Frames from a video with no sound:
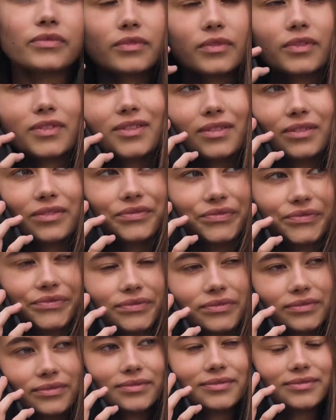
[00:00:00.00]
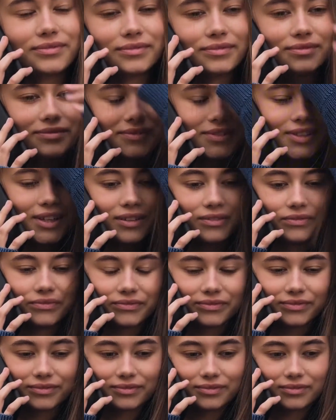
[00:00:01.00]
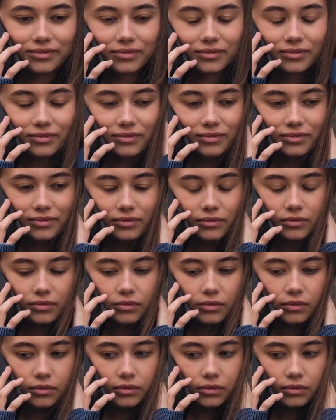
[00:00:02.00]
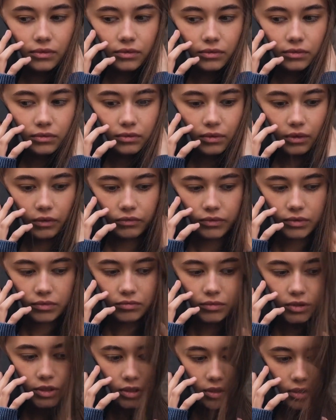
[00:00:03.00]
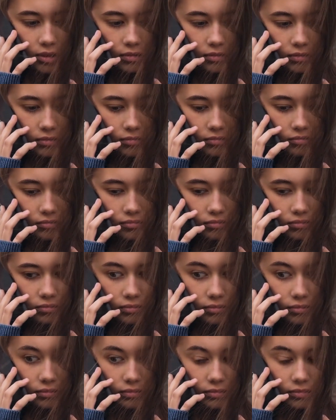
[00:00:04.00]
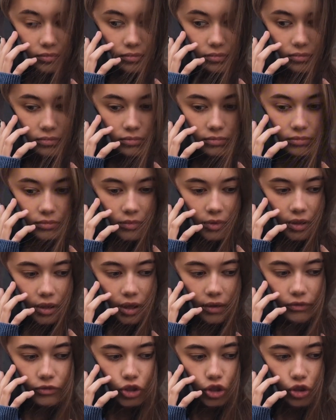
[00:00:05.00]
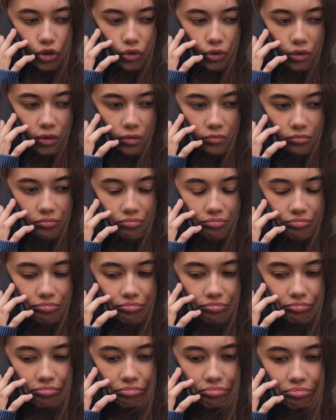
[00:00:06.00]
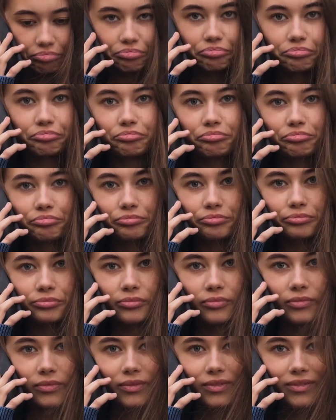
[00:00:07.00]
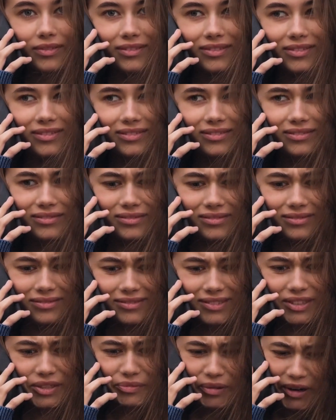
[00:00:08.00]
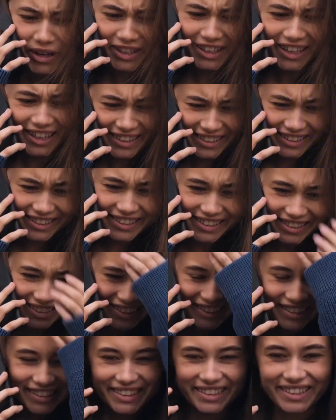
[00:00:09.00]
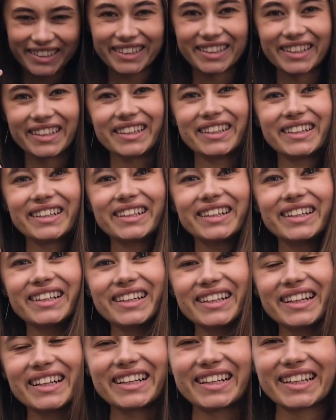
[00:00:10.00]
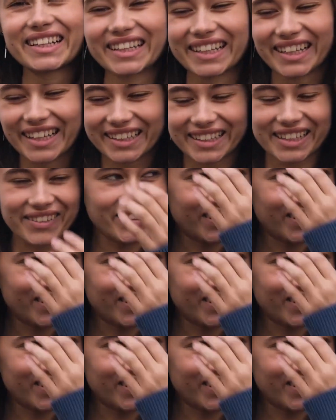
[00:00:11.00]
Make sure that you see what you see, guys, before you dive in. Don't dive in before you know what the water's like. So how do you choose a good Filipina? By